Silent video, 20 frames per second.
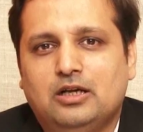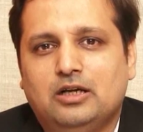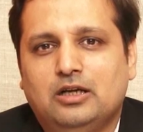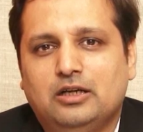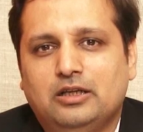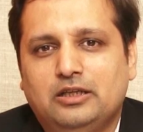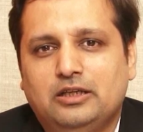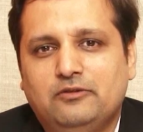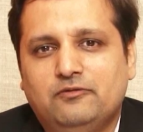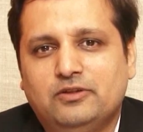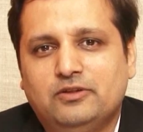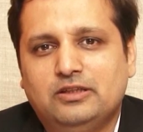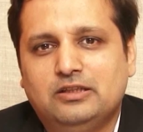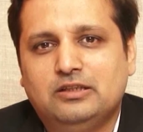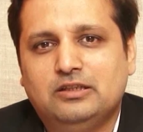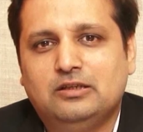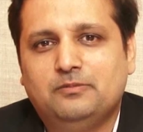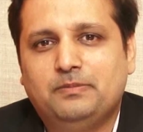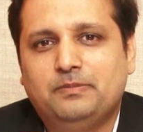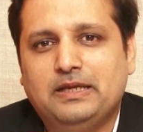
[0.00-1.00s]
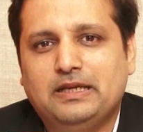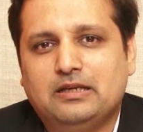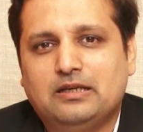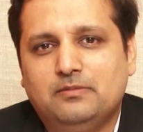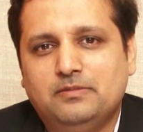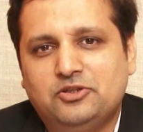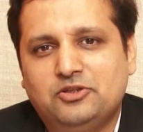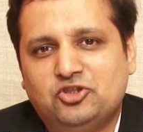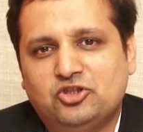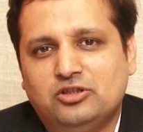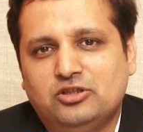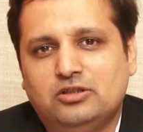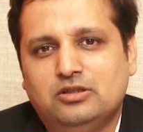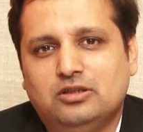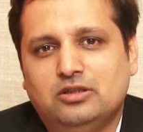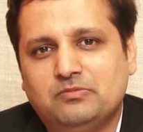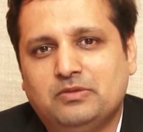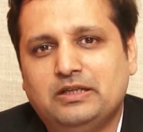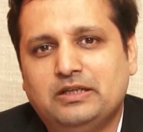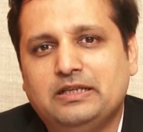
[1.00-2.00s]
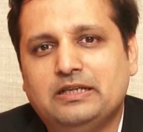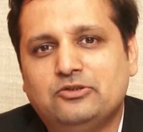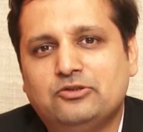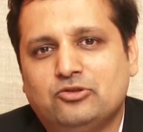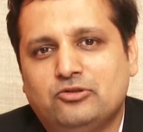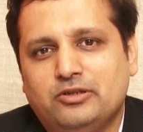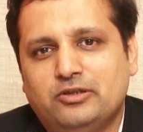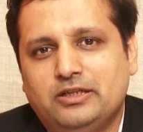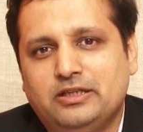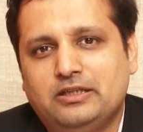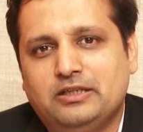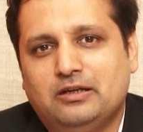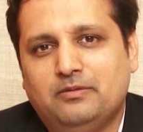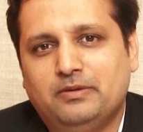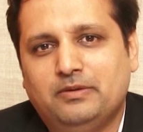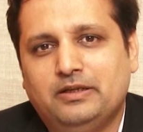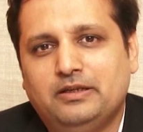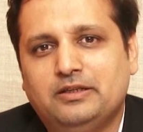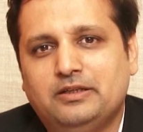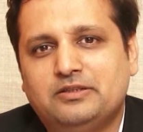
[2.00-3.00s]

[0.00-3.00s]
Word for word: Uh, even the pay commission money has already come in.